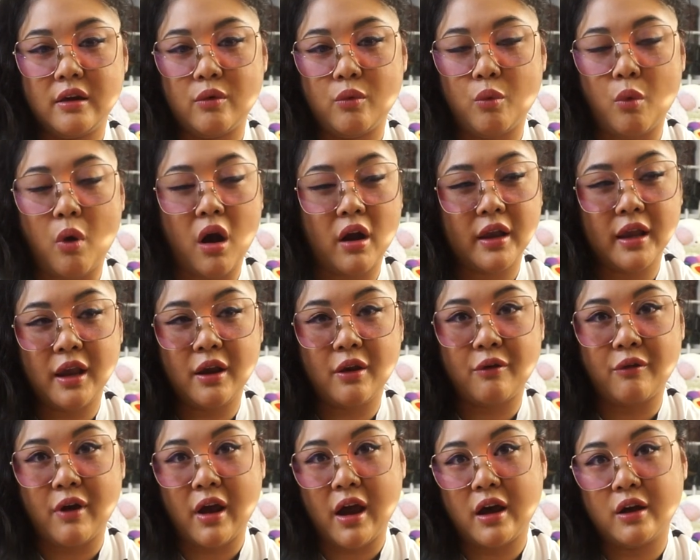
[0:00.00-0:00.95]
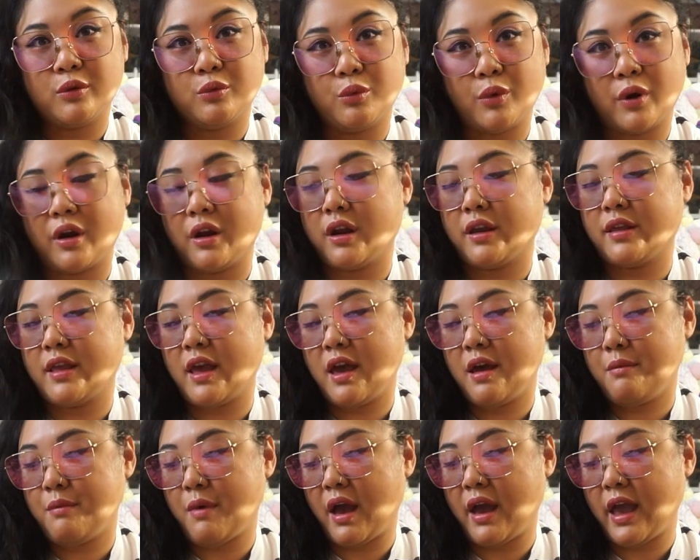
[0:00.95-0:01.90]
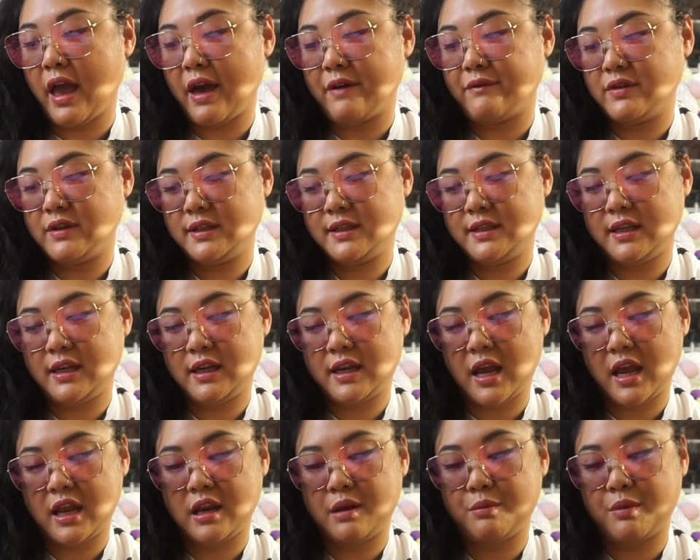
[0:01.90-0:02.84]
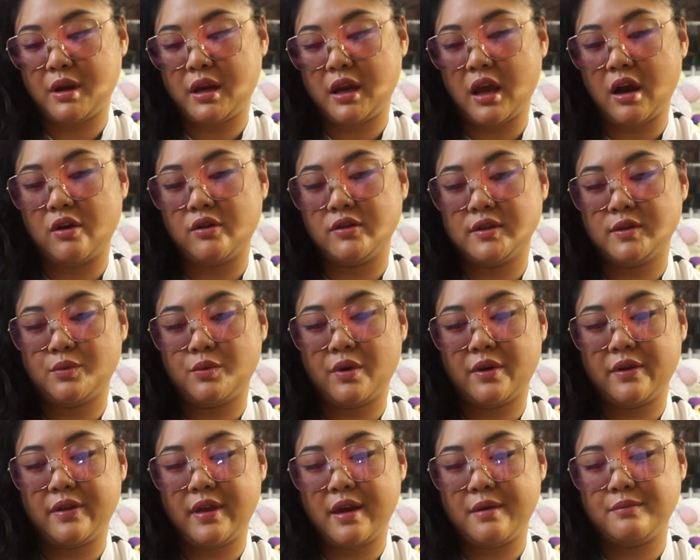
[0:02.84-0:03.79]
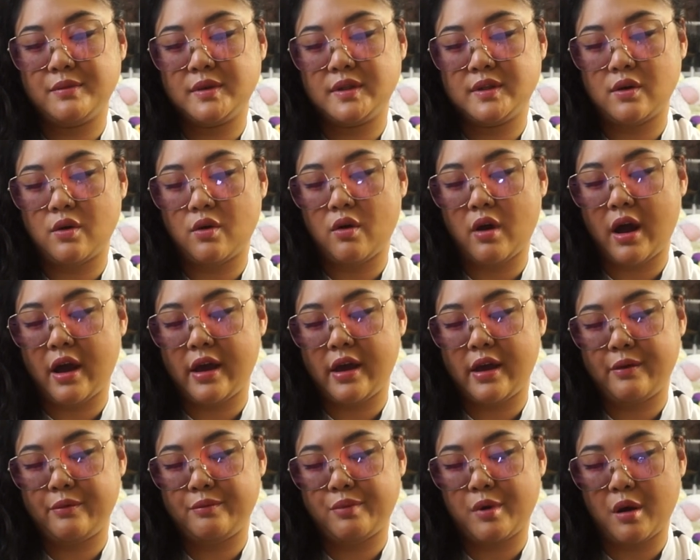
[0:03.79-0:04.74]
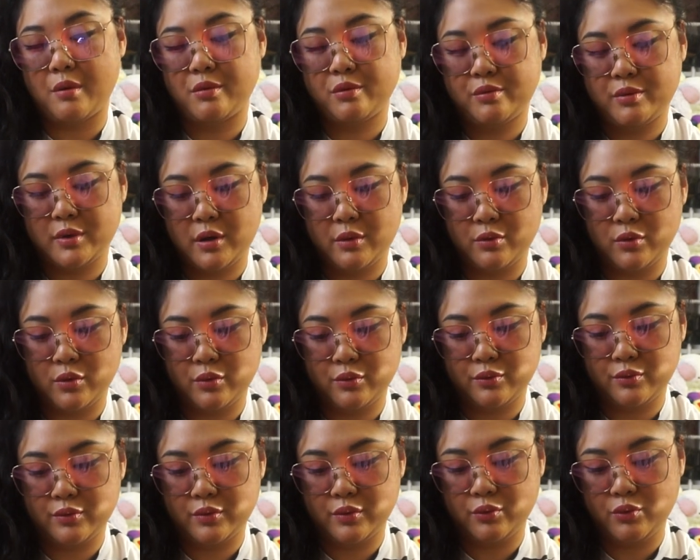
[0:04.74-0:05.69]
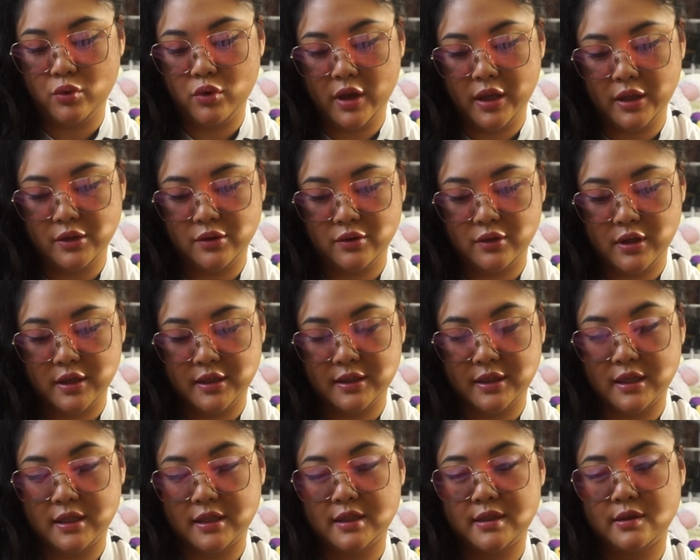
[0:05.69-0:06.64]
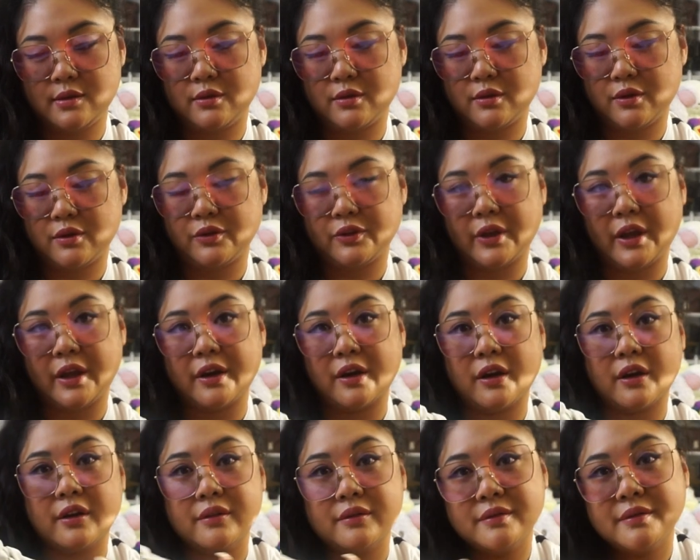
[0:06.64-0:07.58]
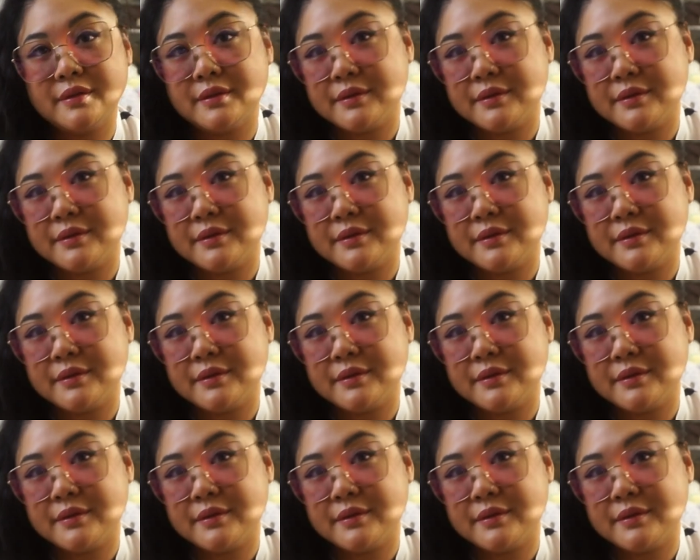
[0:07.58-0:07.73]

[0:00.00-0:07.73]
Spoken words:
walking around wearing them. I haven't seen anybody else wear them. So, I probably will enter these in sooner or later.